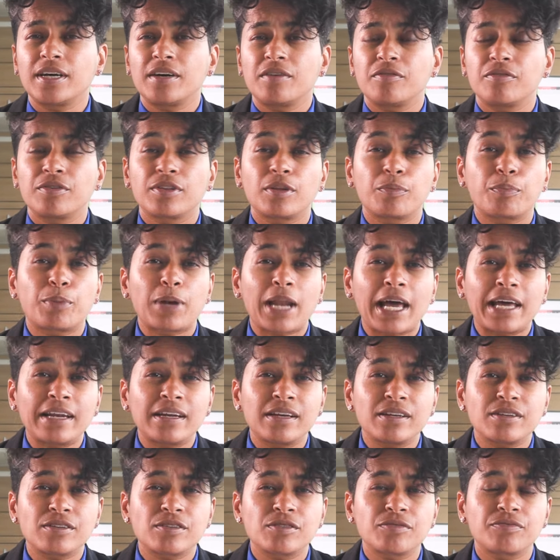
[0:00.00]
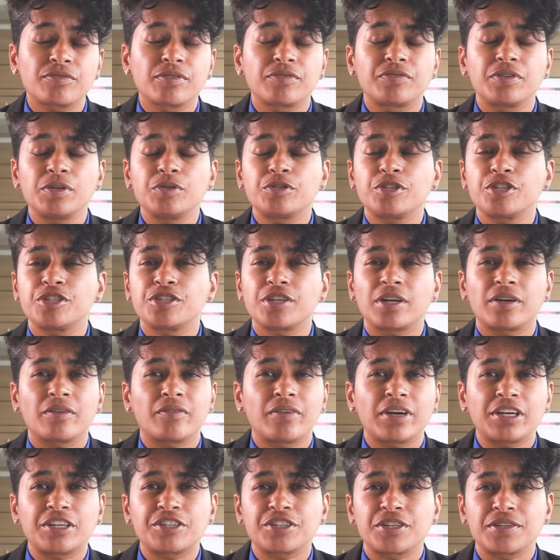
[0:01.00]
for the planet, for future
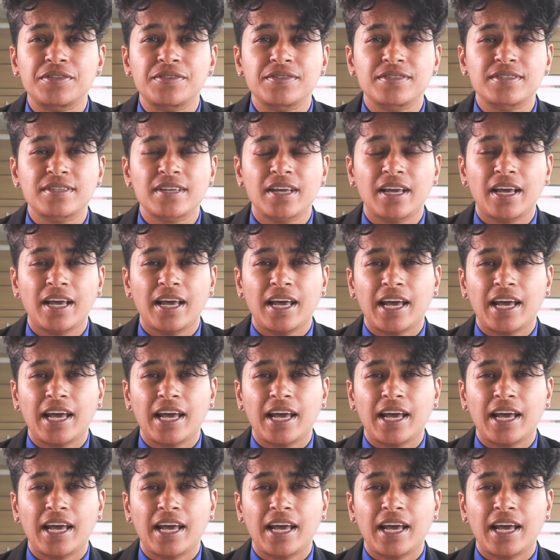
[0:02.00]
generations,